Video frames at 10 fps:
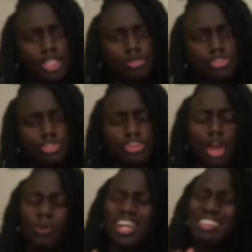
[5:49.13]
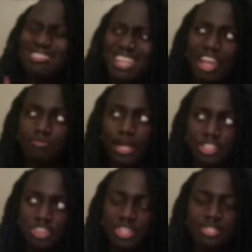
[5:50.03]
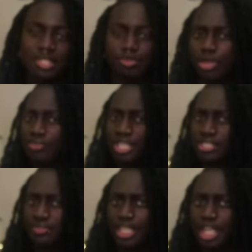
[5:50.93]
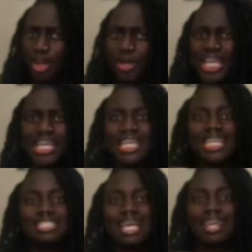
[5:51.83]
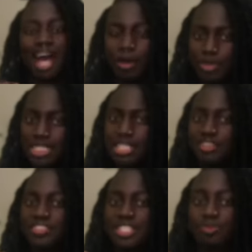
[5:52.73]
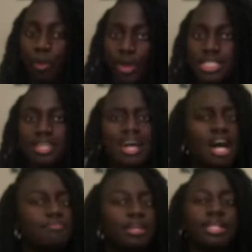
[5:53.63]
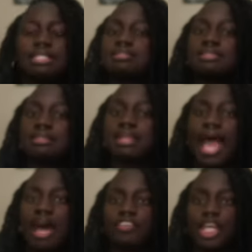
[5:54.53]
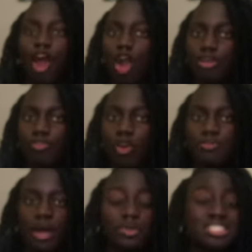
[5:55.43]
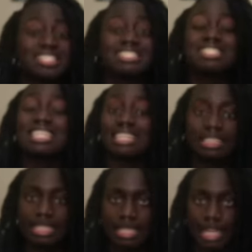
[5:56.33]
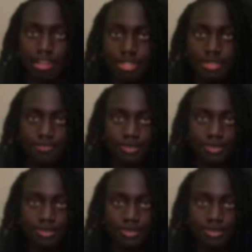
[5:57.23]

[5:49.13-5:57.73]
you should know, and I think I've mentioned this in a previous video, is that up until this point, Americans didn't have an art form that was distinctly theirs.